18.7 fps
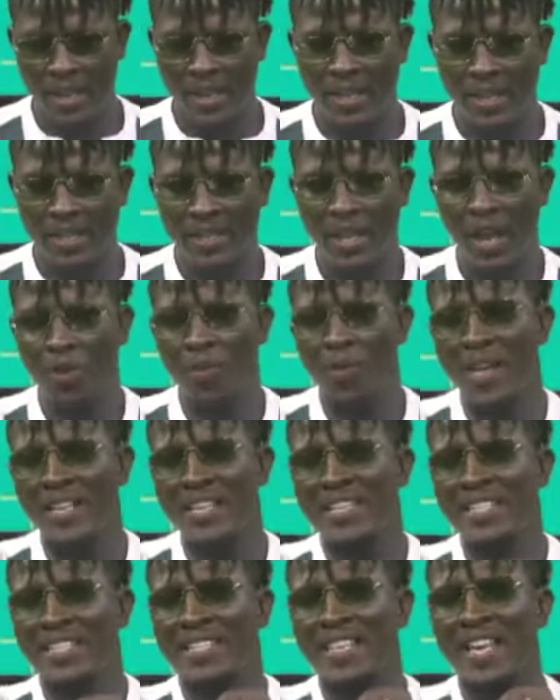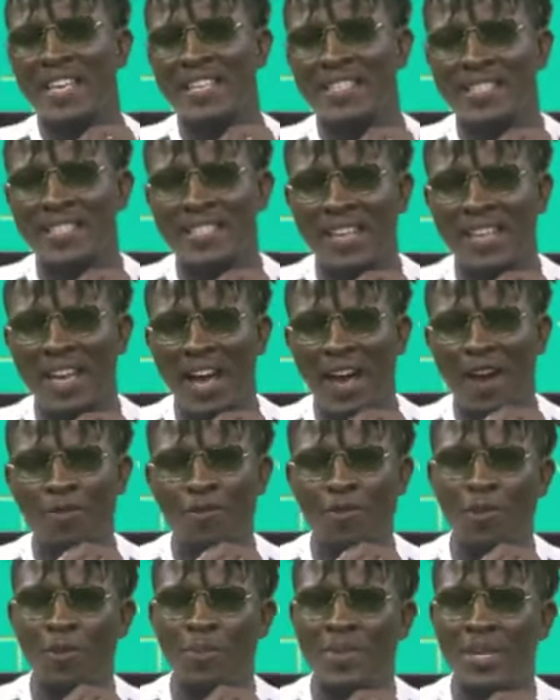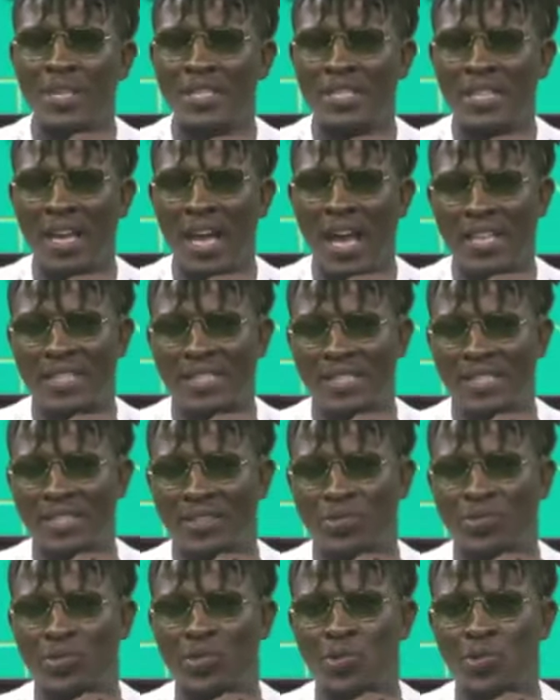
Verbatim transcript: Now, when he says Afrobeat has no